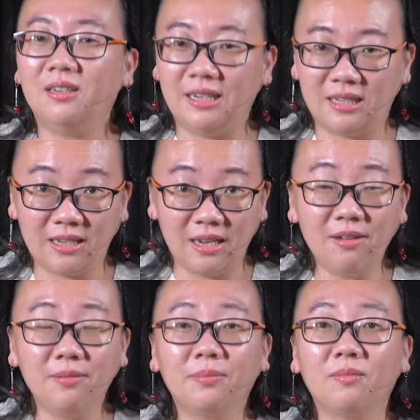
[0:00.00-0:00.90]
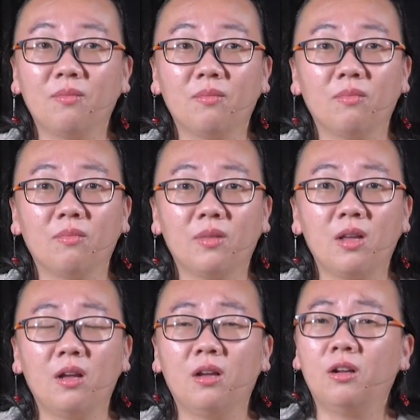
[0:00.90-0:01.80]
Listen.
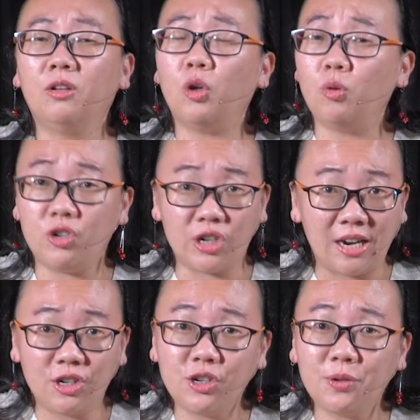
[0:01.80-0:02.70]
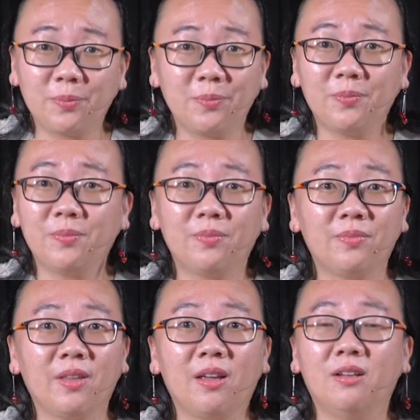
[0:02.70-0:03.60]
Don't judge.
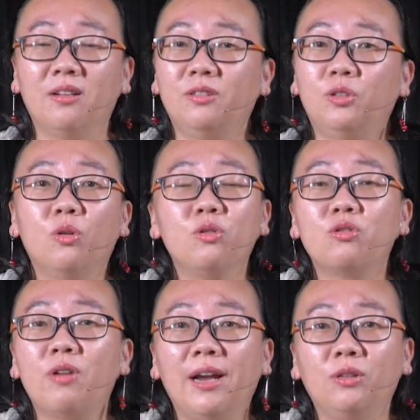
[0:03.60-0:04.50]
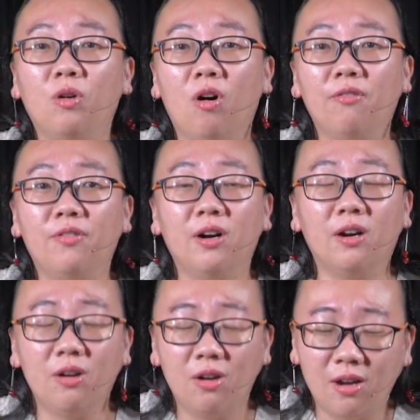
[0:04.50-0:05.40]
Don't try to
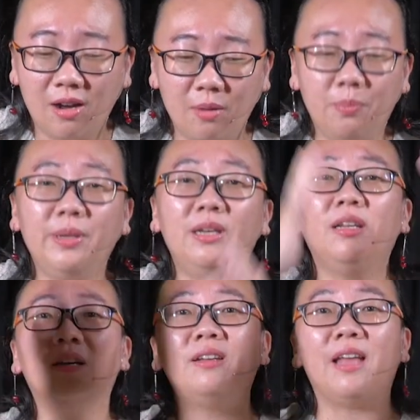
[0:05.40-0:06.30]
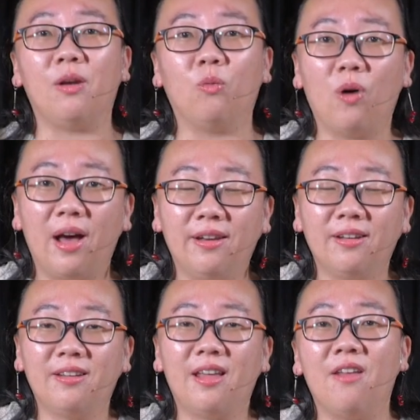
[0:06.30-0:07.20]
offer a billion and
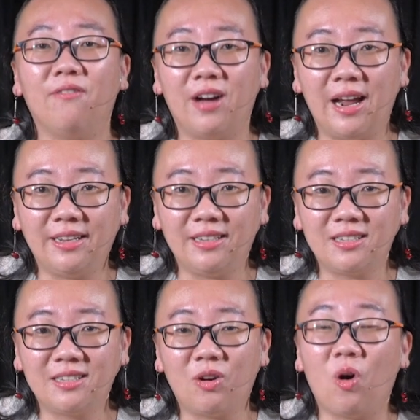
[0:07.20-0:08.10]
one advice